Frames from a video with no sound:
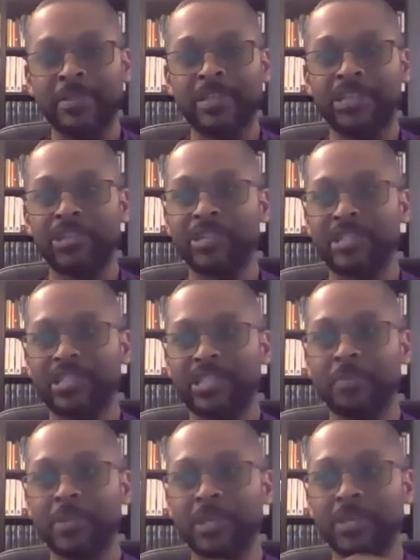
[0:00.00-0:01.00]
that there is
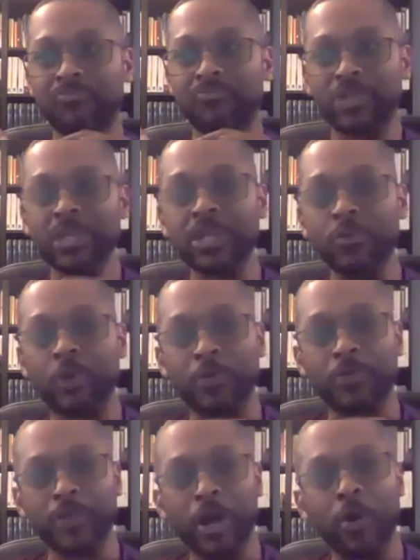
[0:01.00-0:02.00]
something really
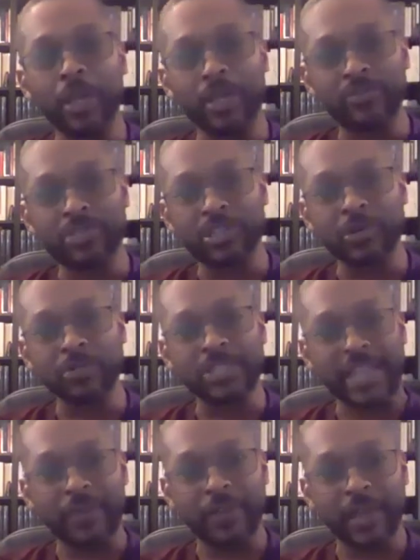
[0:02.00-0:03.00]
worth knowing if she goes
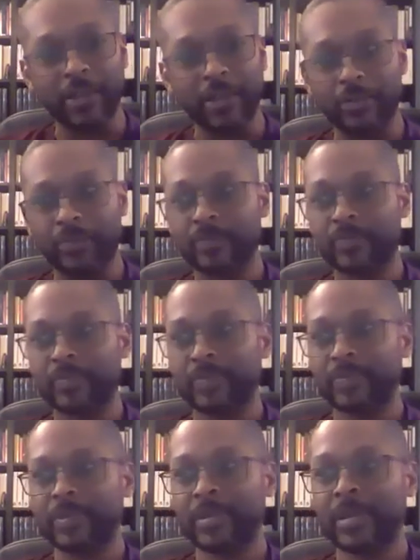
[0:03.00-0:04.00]
down there.
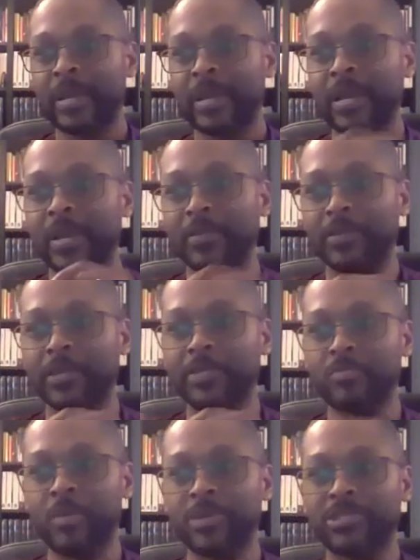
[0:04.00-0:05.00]
These
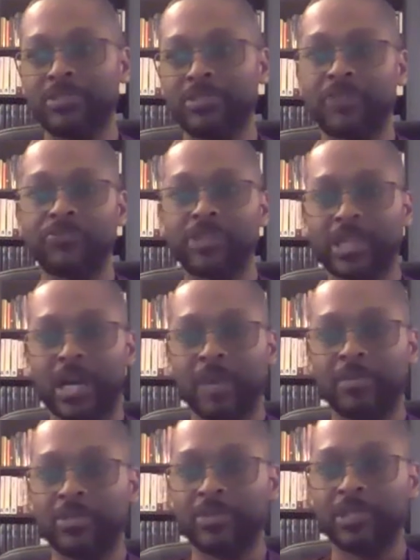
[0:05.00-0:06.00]
moments are never as
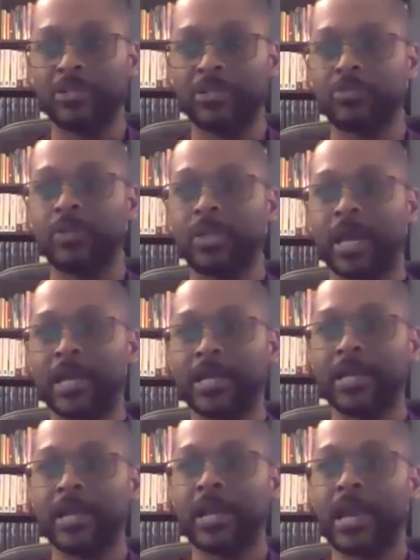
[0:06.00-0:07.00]
common as we teachers would like,
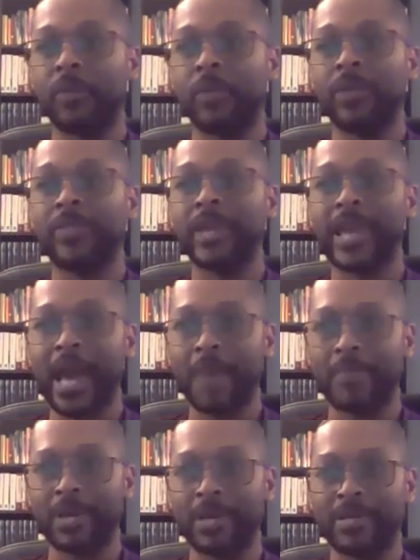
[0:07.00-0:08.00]
and when they
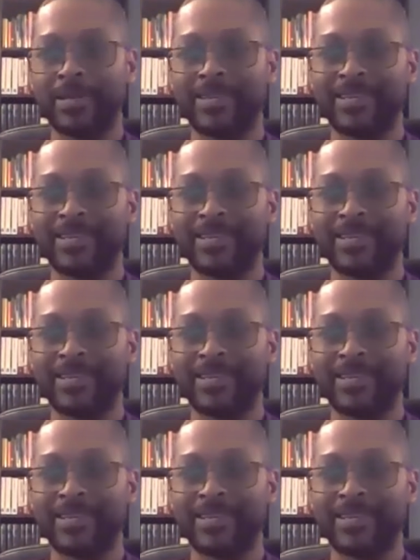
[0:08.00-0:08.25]
happen,